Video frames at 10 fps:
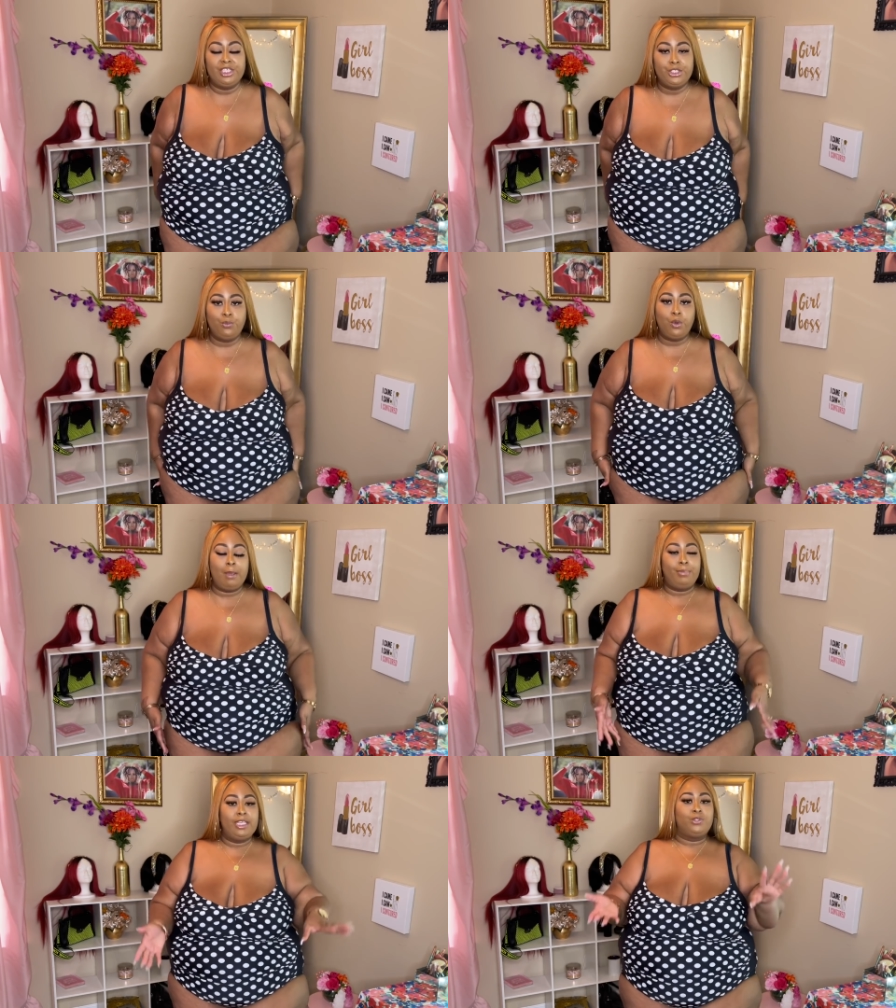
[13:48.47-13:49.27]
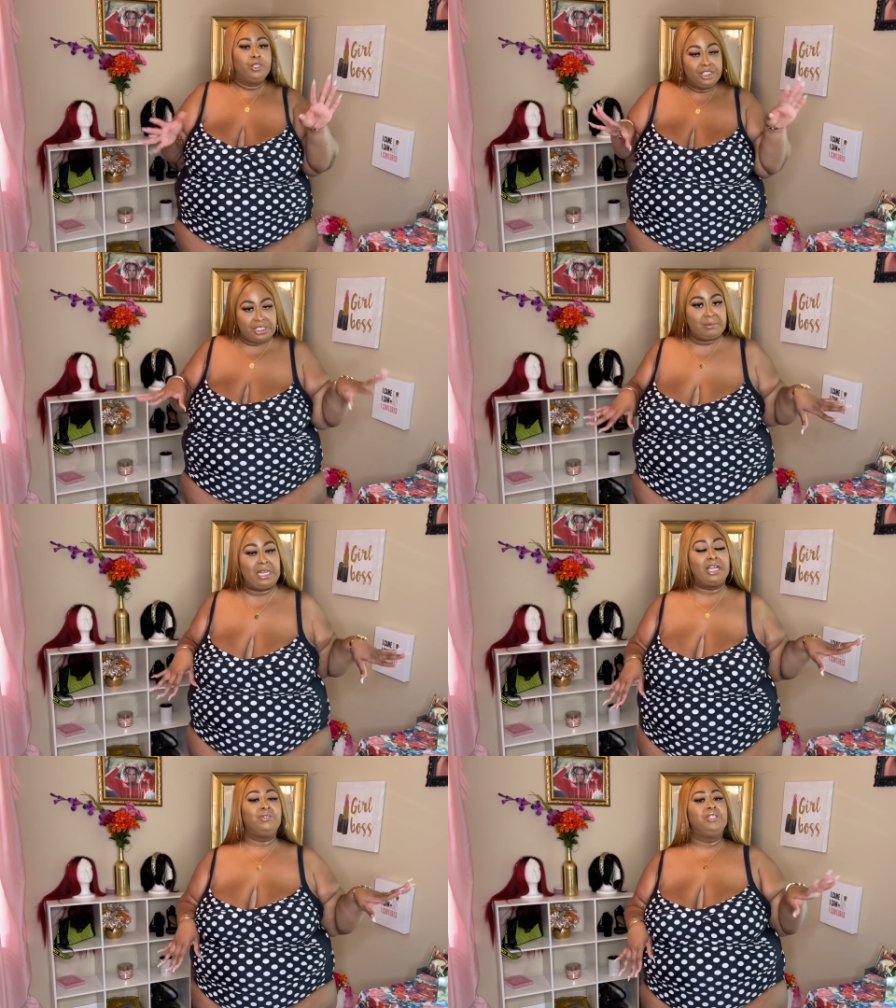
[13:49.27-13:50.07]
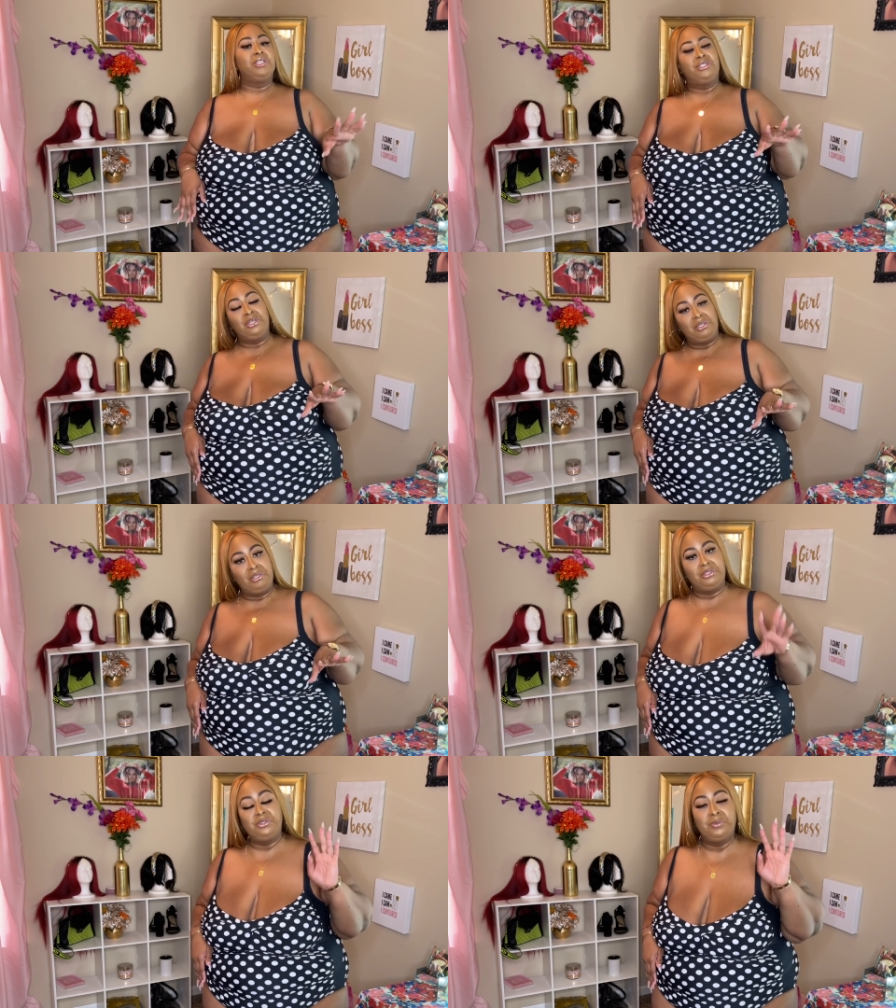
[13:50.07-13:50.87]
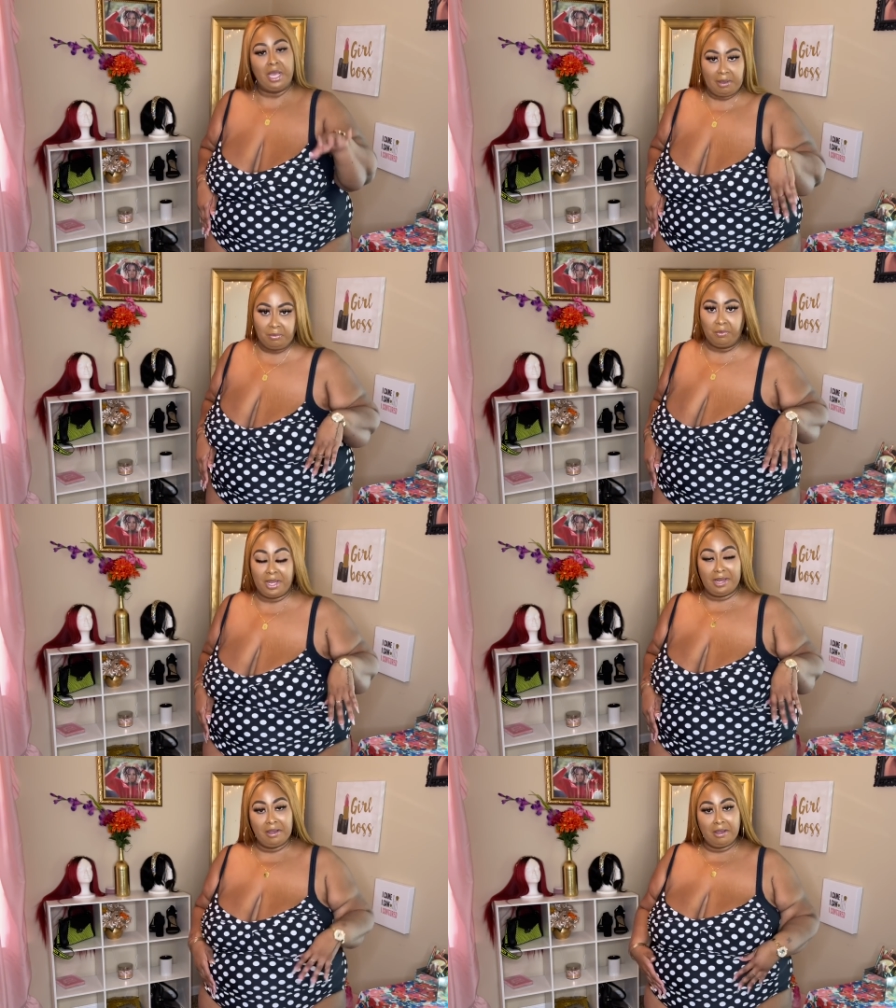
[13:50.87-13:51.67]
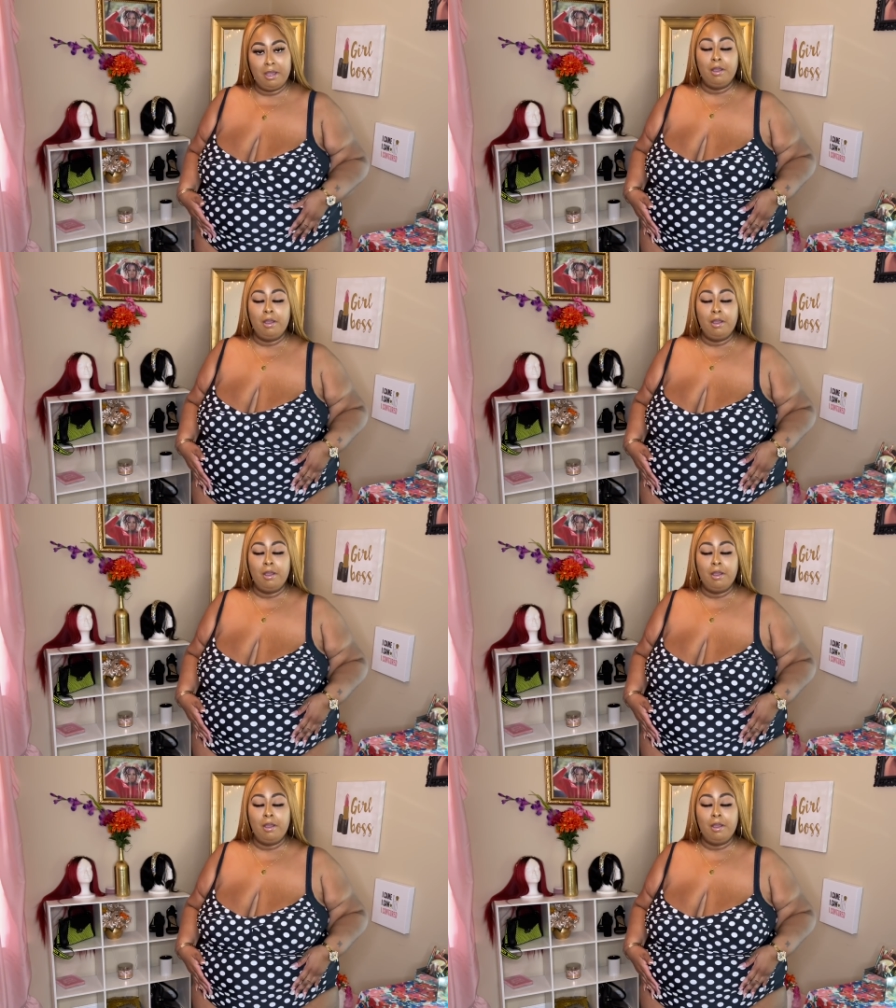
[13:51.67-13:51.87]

It's a one piece, which is something I traditionally do not wear,